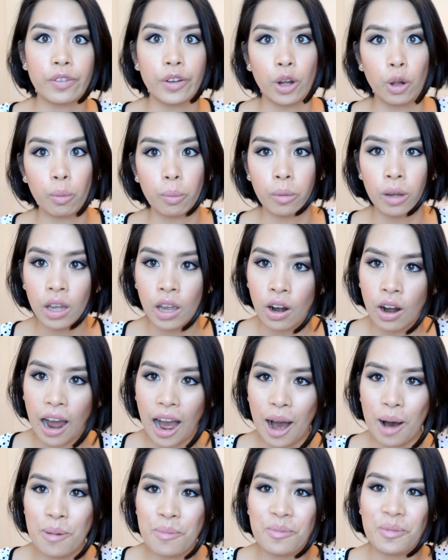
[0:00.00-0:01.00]
film
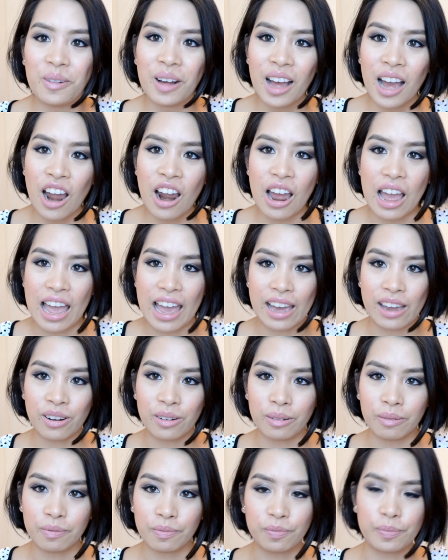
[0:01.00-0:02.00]

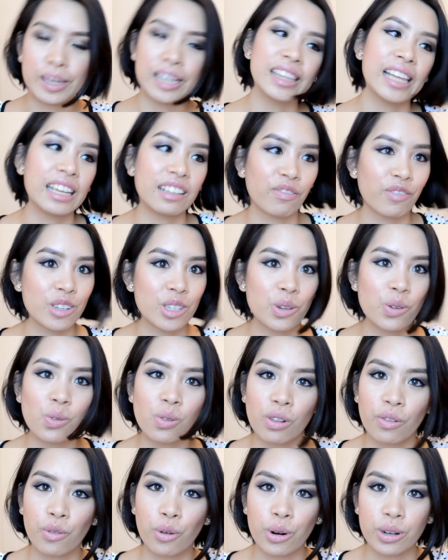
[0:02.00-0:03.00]
and be late for
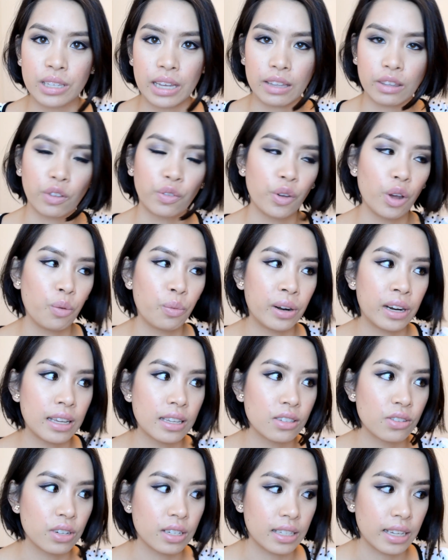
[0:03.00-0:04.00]
school. Of course, I have to film
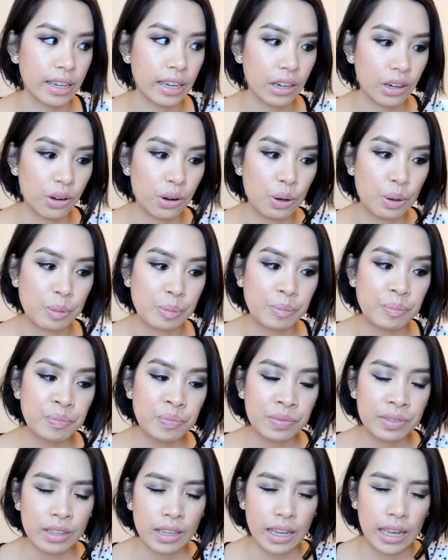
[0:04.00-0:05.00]
as soon as I get home
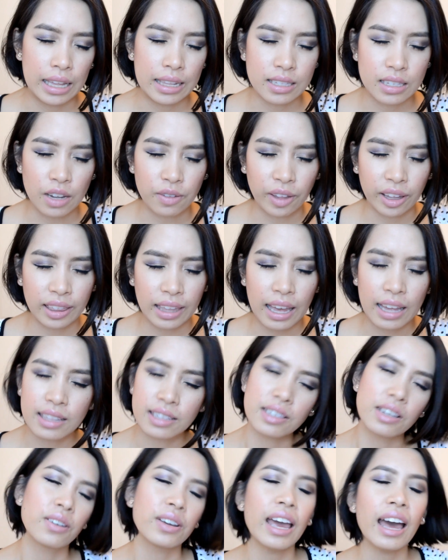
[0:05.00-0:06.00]
and stuff like that.
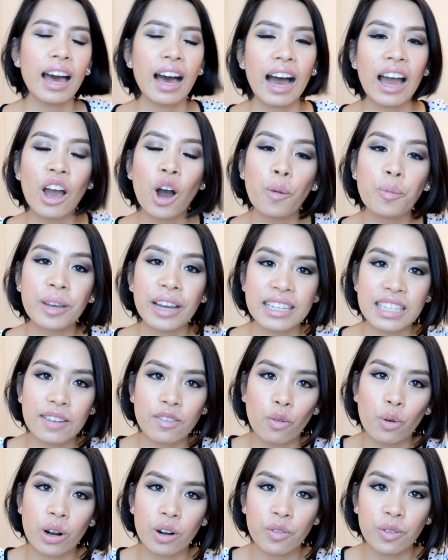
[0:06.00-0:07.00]
So yeah, I hope you guys have
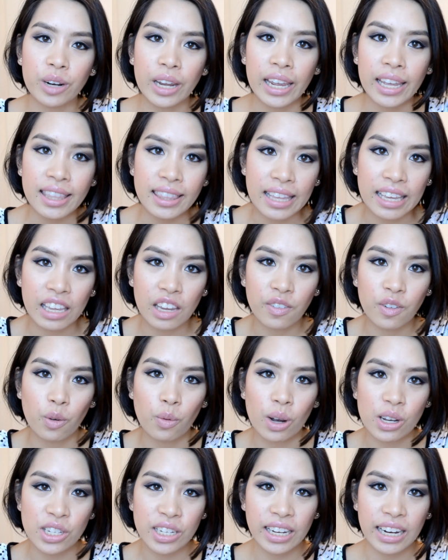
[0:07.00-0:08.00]
a wonderful day. Thank you for
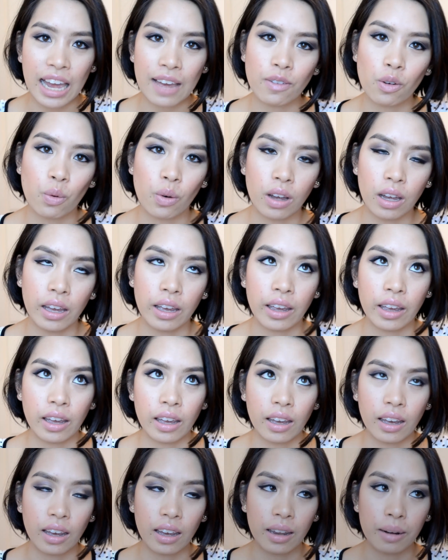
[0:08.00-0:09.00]
watching,
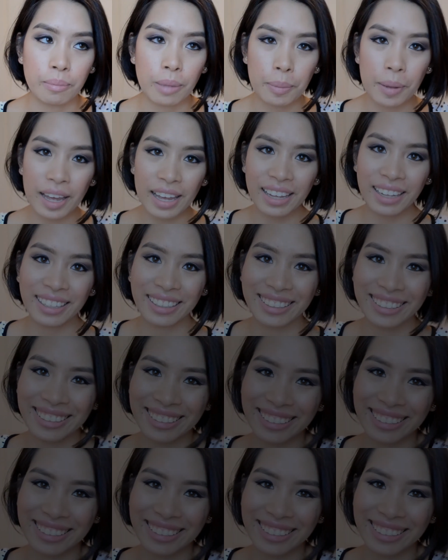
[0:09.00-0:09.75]
and bye-bye.